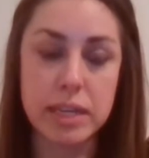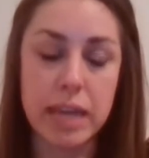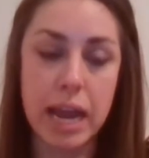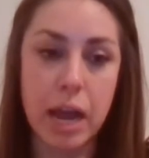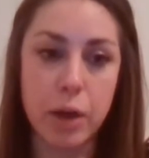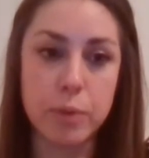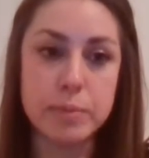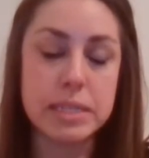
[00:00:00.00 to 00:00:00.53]
going to
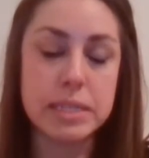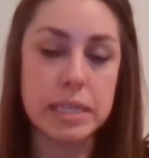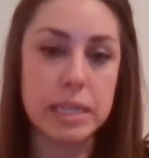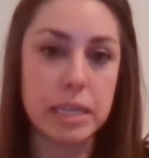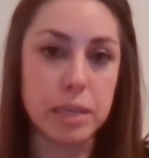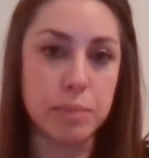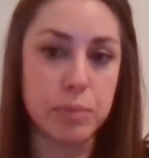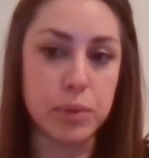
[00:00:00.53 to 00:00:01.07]
help to
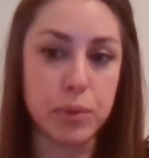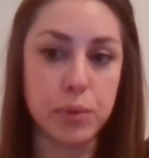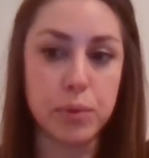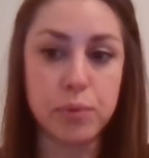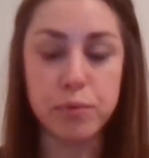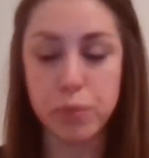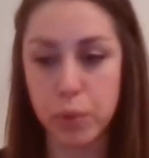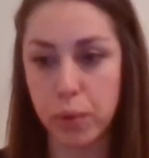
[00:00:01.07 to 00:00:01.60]
keep
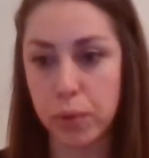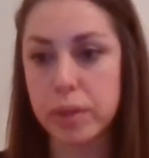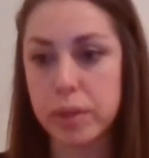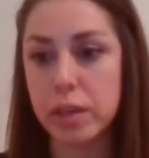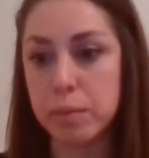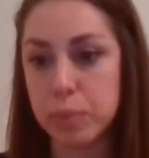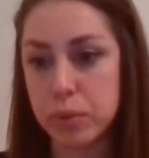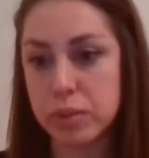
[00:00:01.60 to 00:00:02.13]
you full,
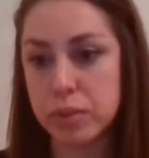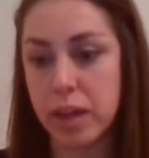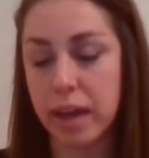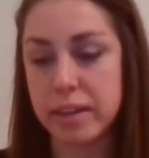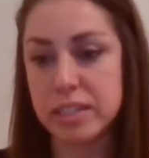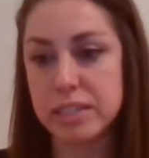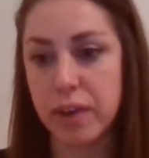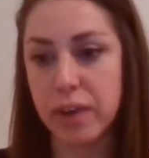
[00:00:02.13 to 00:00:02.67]
keep you
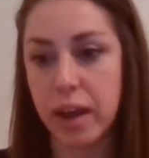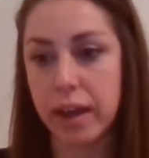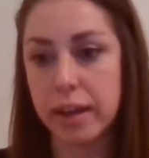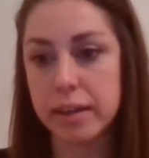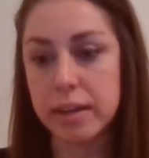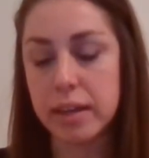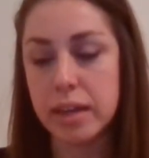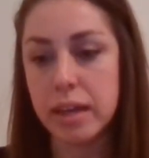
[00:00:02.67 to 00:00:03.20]

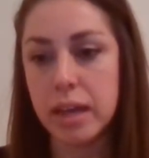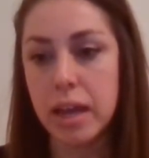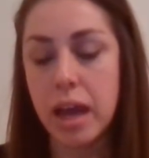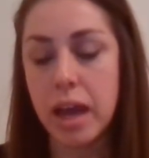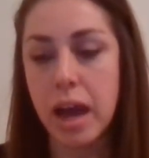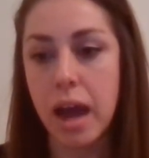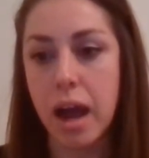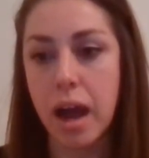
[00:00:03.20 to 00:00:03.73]
satisfied.
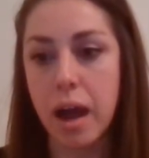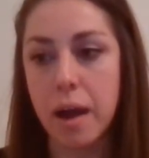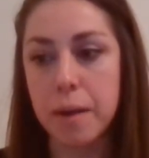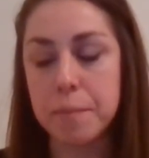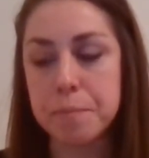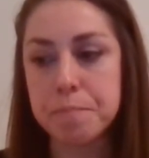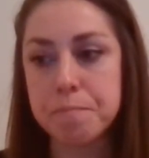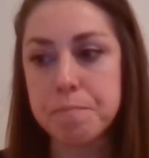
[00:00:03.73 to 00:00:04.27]

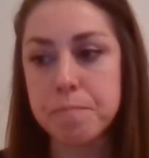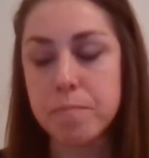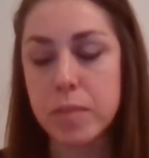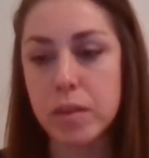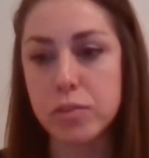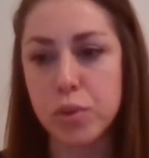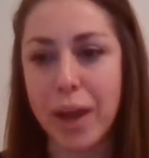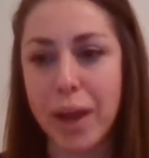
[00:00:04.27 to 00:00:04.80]
Um,
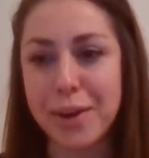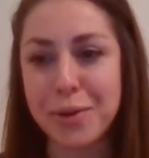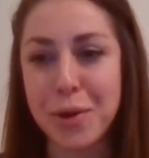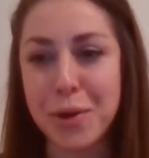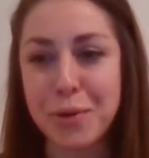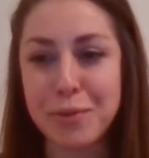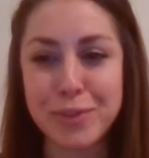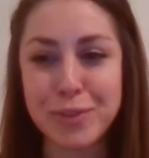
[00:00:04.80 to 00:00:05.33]
so I don't
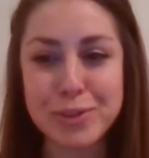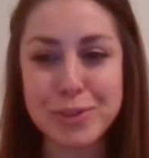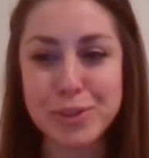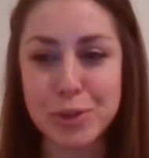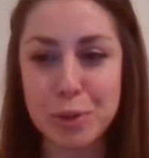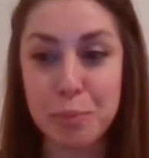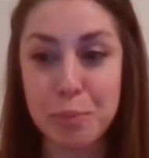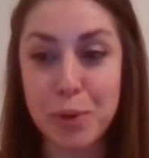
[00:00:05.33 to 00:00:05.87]
know if there's
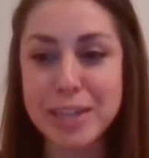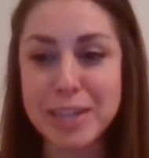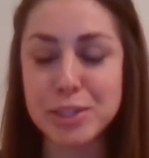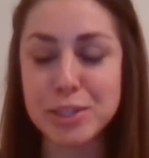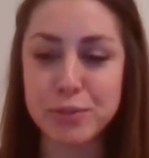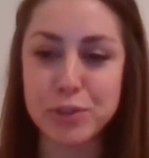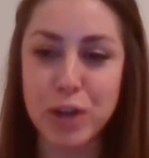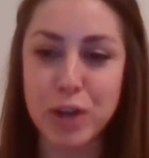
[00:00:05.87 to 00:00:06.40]
certain
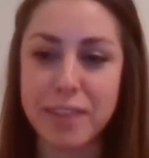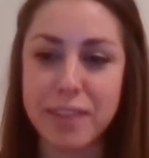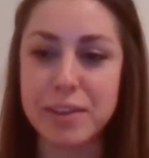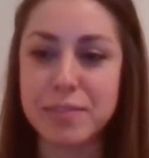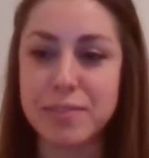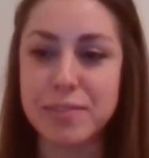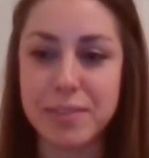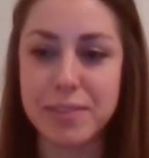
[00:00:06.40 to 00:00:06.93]
brands you've tried
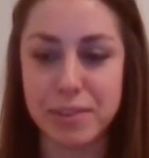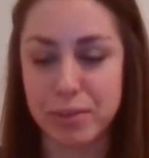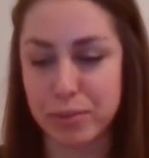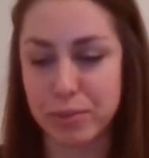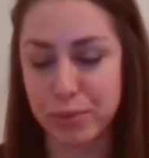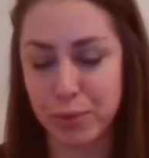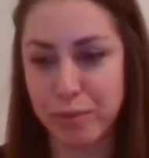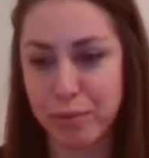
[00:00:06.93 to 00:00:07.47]
that, or
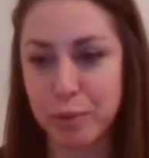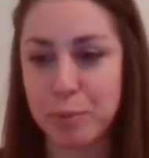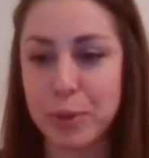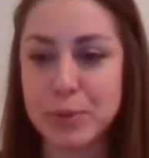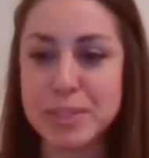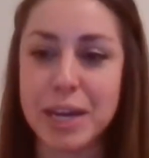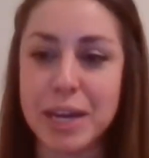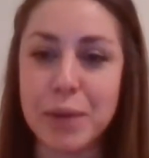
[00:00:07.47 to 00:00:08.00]
whoever
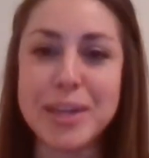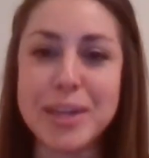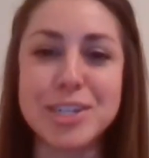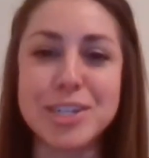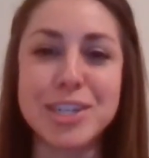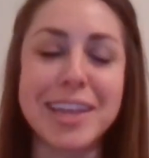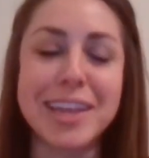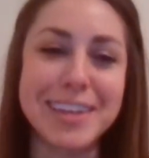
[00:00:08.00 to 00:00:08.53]
posed that
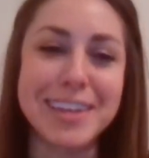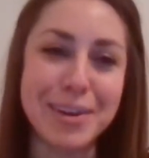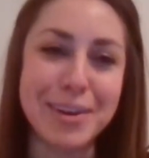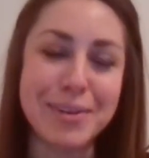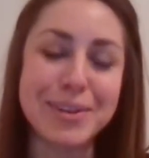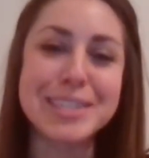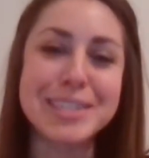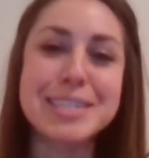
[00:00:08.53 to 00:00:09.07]
question that they
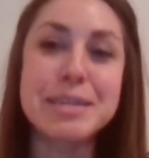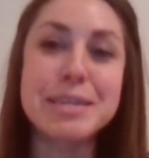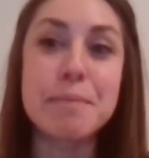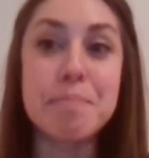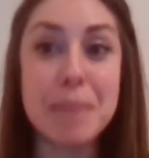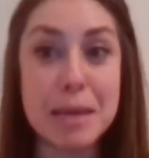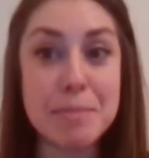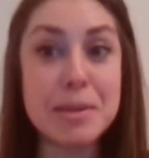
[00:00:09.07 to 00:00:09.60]
noticed
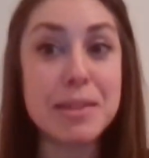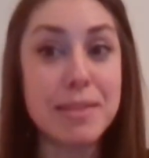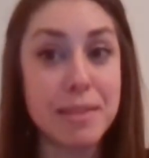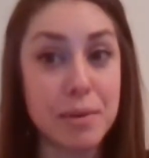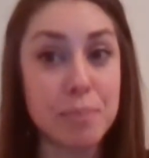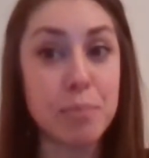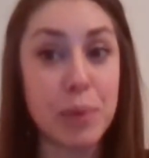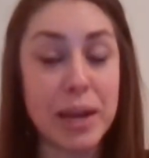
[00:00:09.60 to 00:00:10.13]
maybe
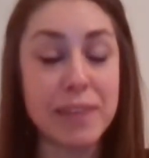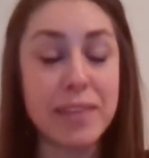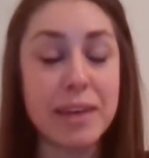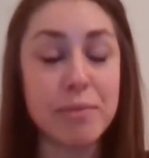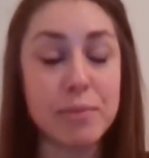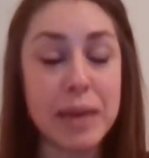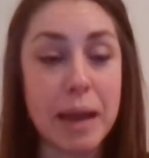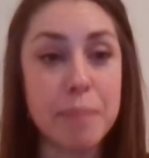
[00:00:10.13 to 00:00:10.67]
the brand
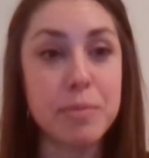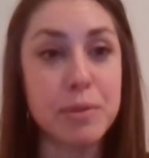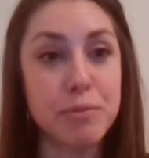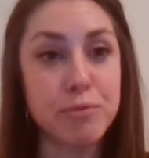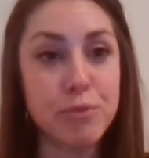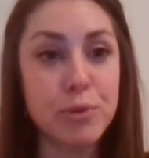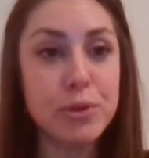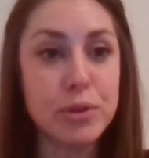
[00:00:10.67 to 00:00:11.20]
that kept them
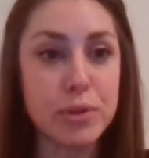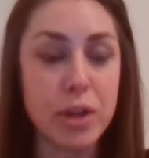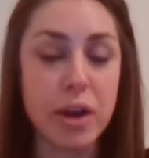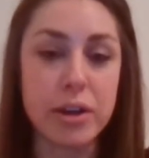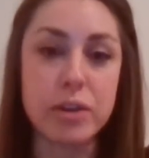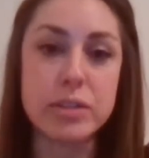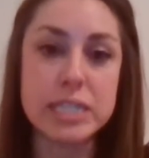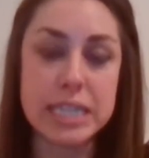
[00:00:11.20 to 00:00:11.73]
fuller
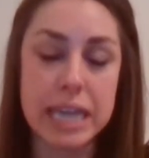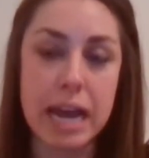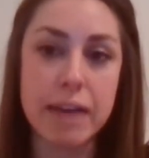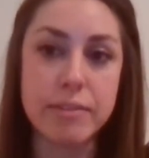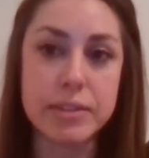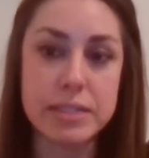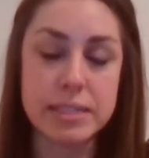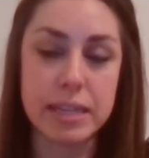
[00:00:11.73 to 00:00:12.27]
longer did have
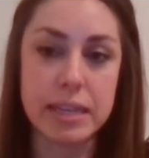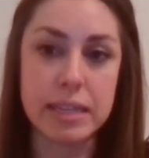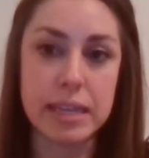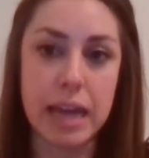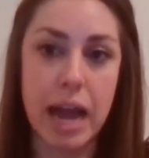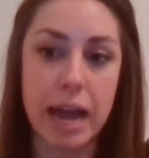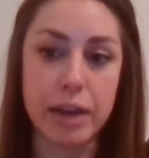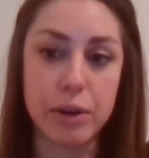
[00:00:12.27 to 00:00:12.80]
a slightly
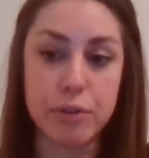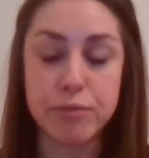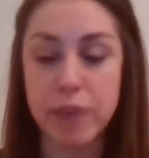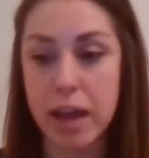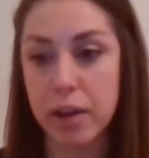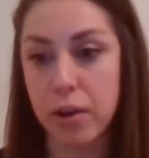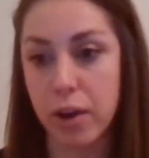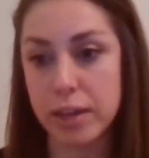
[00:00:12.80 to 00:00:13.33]
higher
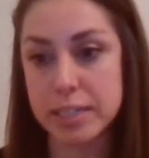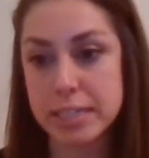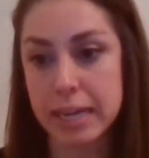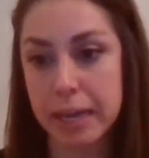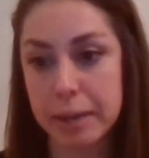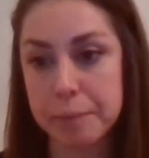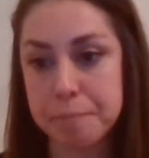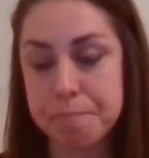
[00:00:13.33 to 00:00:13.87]
fat
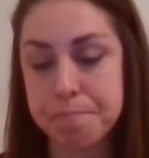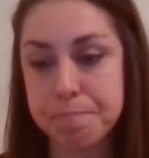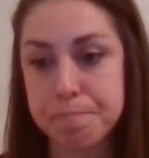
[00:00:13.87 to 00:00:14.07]
content.